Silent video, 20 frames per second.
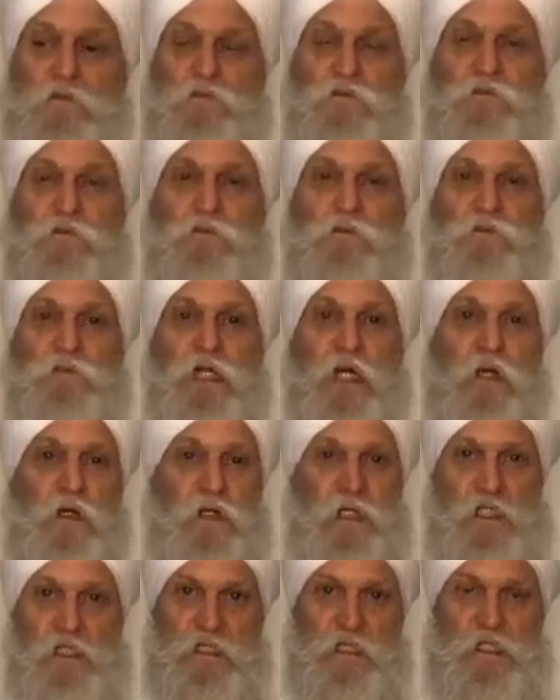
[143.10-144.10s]

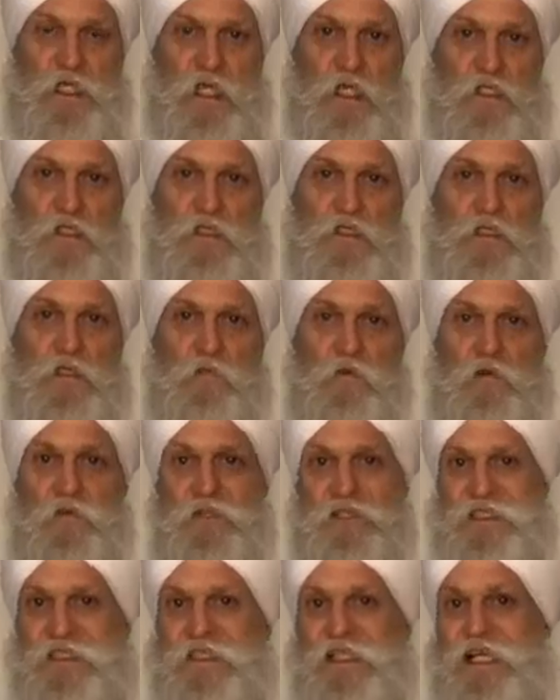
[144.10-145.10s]
very intense, some of
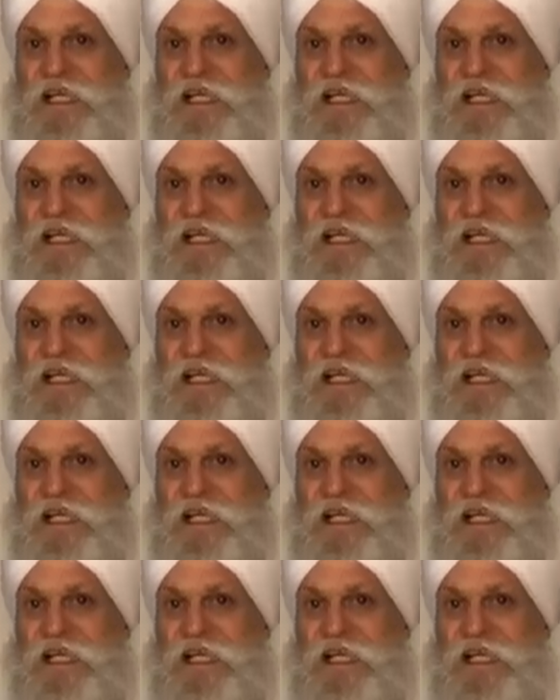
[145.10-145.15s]
us